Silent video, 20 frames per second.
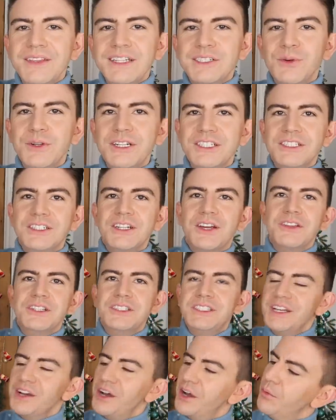This one is another
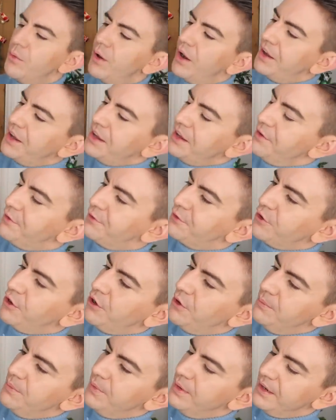DIY
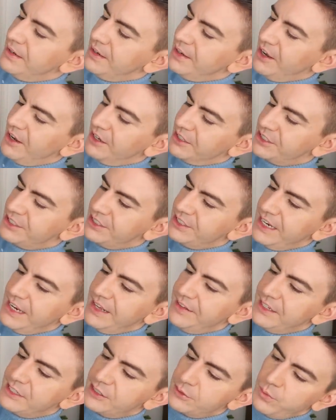from last
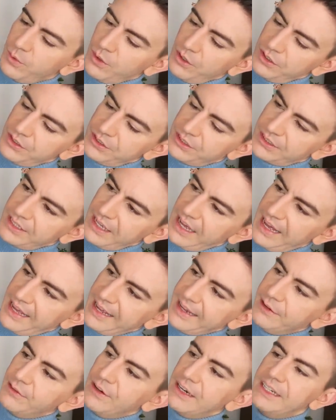year. This was
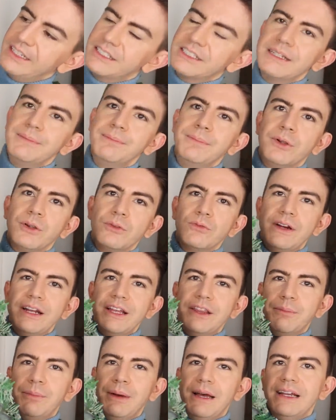a really simple
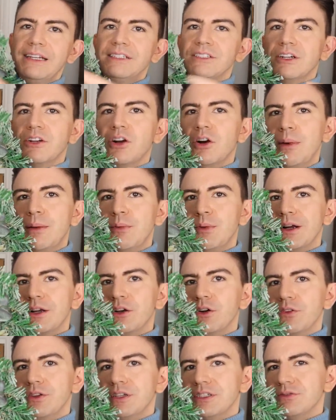wreath base. I can't remember where I
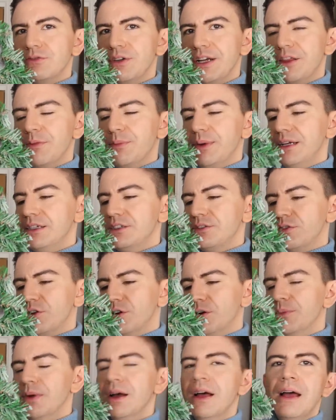got this wreath base
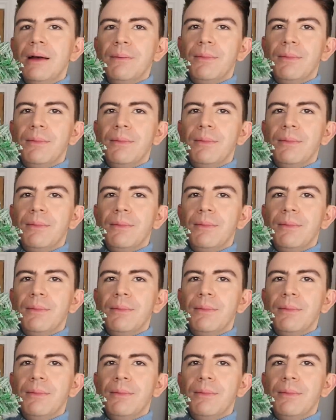from.